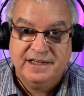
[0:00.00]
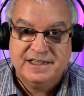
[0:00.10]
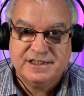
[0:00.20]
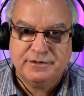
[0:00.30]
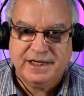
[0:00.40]

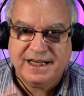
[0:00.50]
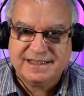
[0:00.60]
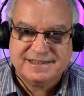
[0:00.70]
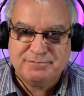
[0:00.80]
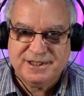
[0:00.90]
So it
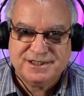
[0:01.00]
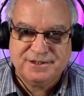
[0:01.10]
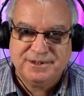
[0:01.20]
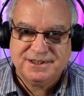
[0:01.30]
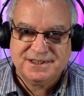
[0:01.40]
adds a bit
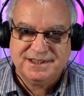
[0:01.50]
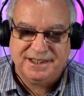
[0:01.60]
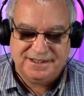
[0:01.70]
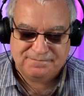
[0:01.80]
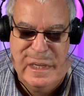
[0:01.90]
to it, doesn't
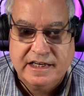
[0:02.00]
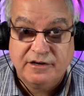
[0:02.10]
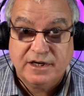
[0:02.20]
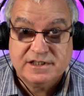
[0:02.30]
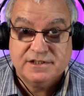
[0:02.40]
it?
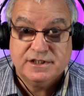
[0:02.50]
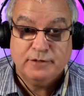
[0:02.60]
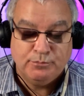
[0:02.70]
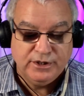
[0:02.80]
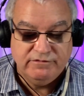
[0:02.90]
Now, as I
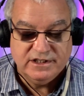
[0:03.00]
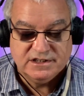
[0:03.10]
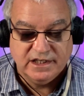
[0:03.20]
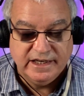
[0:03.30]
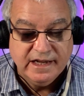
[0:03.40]
said
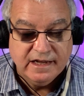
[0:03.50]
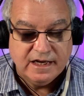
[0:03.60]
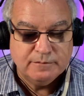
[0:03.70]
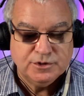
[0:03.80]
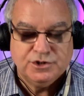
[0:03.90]
previously,
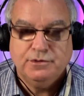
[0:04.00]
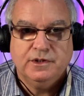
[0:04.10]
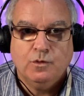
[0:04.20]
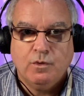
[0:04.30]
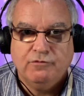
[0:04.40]
I'm just
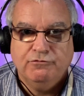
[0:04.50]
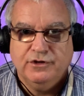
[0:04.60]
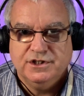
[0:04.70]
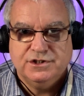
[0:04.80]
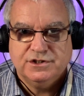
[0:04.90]
doing the one
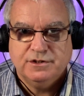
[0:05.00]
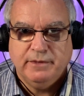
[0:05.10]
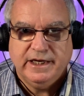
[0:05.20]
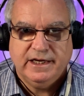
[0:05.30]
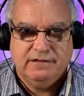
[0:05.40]
verse just to
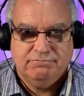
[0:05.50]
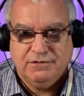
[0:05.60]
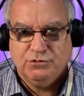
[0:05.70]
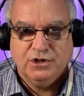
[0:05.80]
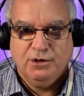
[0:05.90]
make it
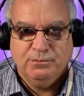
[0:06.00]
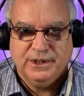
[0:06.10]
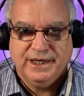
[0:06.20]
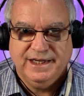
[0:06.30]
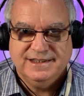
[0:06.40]

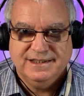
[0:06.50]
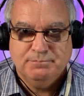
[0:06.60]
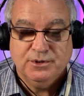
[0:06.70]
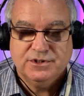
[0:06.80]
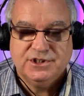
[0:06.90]
uncomplicated,
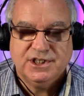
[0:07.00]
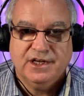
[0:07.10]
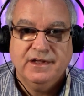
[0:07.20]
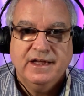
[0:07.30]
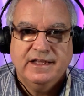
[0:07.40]
but
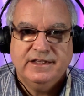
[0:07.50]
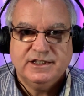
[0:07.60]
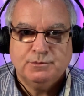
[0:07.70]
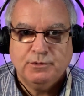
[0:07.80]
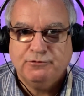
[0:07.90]

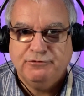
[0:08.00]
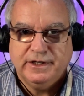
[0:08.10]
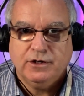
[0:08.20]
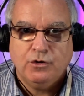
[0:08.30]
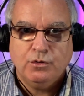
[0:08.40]
this will
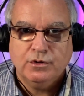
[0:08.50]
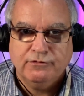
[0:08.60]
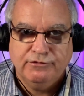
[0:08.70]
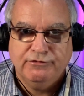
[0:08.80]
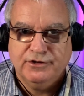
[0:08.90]
fit all
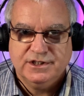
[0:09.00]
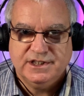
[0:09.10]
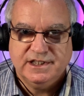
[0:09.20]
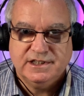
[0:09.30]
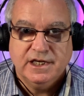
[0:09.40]
of the
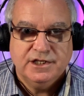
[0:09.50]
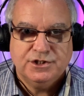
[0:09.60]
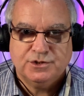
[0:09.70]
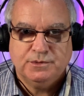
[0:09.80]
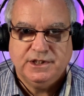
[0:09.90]
verses
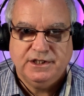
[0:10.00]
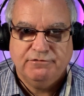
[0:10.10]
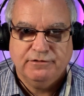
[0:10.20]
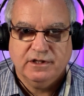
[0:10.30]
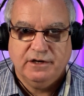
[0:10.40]
just with the
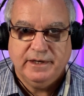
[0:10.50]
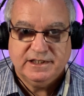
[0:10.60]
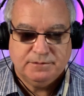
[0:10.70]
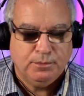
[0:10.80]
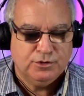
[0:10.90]
different
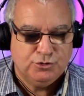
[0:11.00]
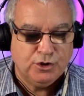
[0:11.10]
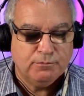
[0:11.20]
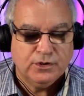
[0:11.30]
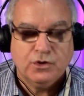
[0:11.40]
lyrics, but
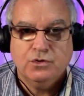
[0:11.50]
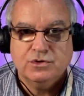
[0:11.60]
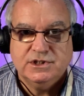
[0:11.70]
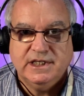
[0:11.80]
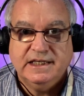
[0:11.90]
drop the
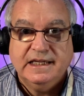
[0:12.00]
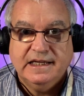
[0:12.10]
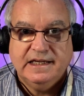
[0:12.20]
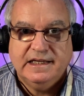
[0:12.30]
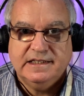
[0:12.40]
chords in
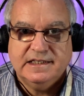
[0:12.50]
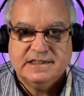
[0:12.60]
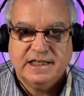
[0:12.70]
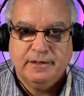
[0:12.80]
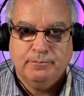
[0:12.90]
the
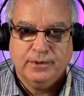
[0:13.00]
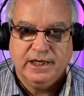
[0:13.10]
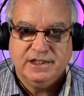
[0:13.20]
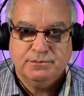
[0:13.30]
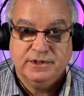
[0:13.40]
same
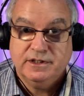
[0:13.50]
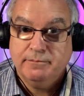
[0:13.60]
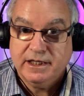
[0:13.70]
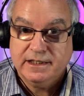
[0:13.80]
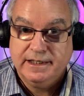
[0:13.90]
place with the
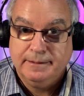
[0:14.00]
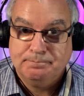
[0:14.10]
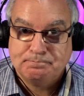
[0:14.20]
melody.